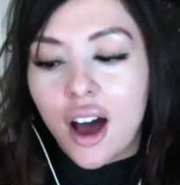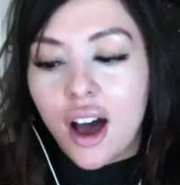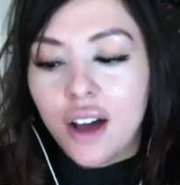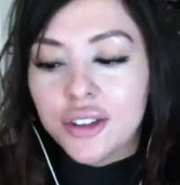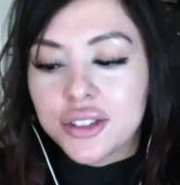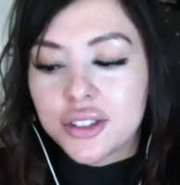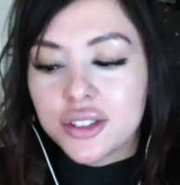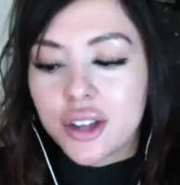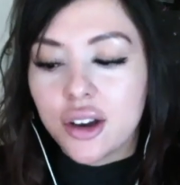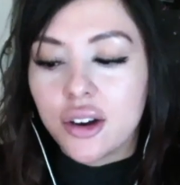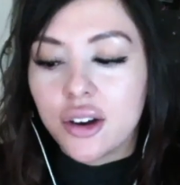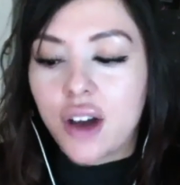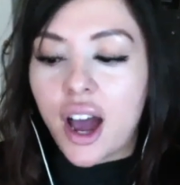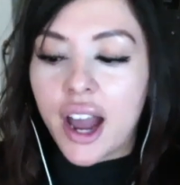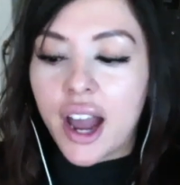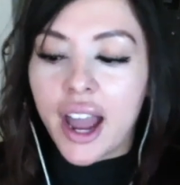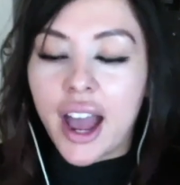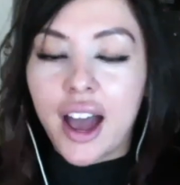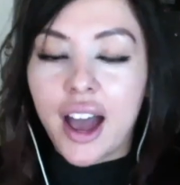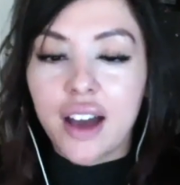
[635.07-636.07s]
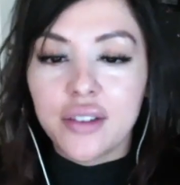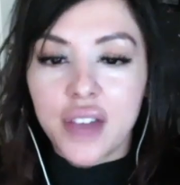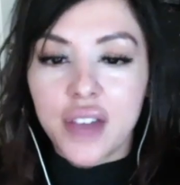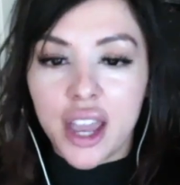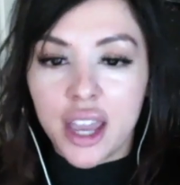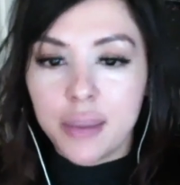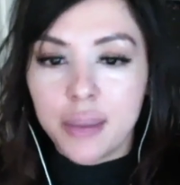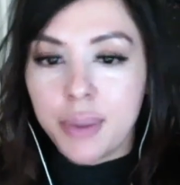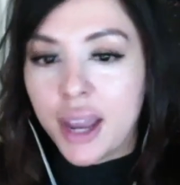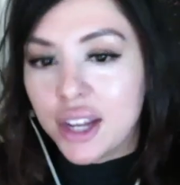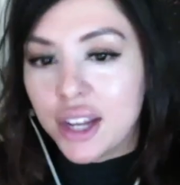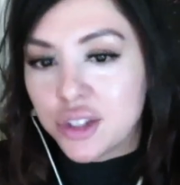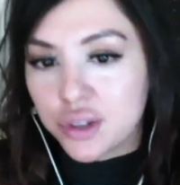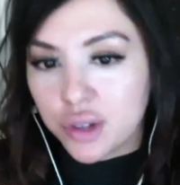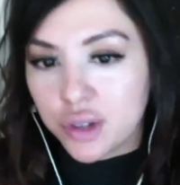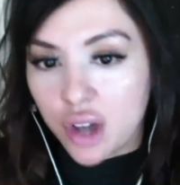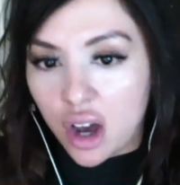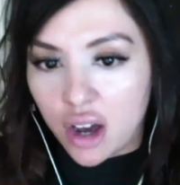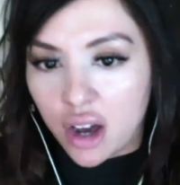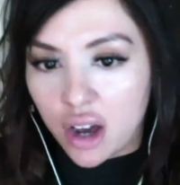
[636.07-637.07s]
Also, I have a
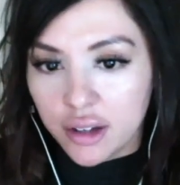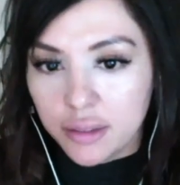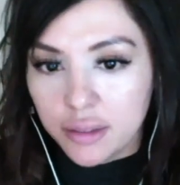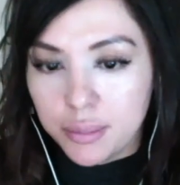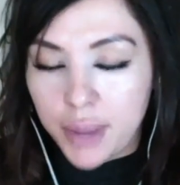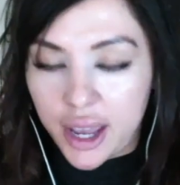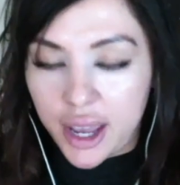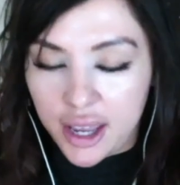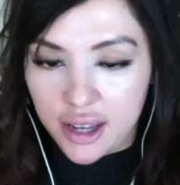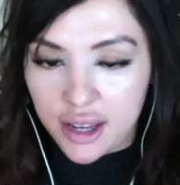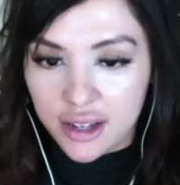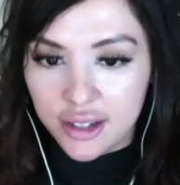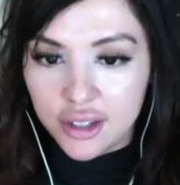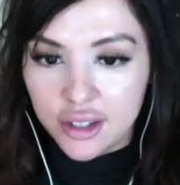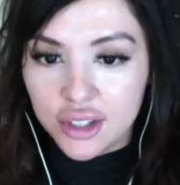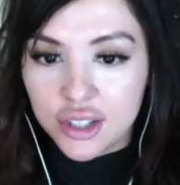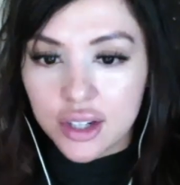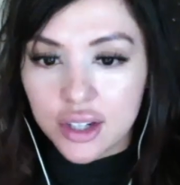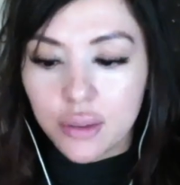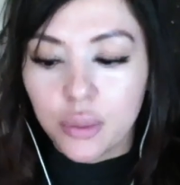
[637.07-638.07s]
Patreon page,